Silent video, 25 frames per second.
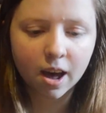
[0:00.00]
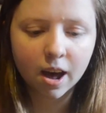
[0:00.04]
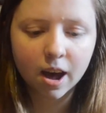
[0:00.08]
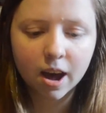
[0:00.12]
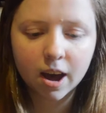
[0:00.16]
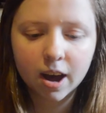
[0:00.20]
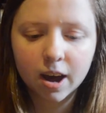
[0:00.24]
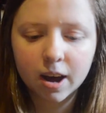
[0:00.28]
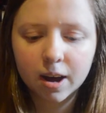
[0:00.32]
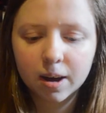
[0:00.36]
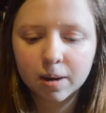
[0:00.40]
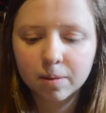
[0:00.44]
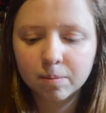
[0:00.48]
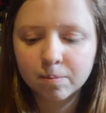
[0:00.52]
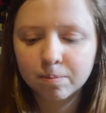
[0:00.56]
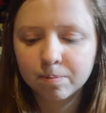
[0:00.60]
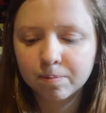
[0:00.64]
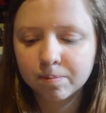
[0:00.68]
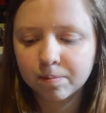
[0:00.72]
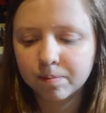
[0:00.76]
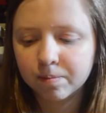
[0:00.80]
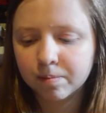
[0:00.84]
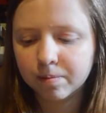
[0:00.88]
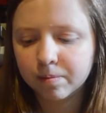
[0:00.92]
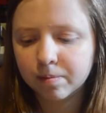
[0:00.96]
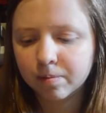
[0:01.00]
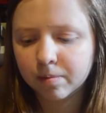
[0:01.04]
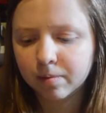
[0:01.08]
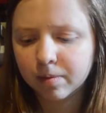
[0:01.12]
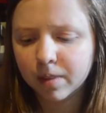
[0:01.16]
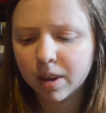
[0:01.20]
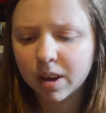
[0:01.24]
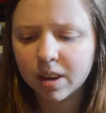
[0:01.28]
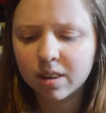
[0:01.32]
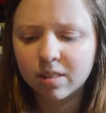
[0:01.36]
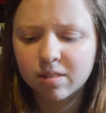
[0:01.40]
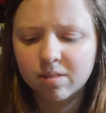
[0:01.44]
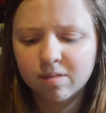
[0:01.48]

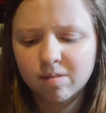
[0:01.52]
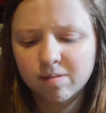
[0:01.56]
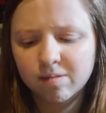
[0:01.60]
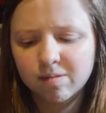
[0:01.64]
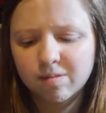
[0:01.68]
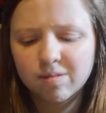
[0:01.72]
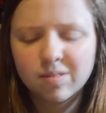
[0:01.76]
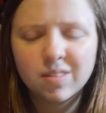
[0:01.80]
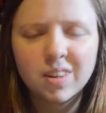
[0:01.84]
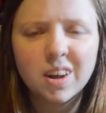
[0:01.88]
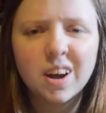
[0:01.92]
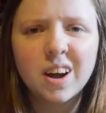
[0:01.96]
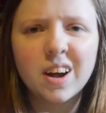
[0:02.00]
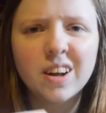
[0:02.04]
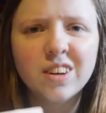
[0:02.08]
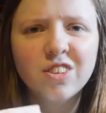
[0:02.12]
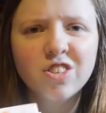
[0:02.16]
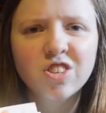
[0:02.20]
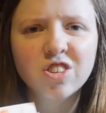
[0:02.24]
Yeah, I'd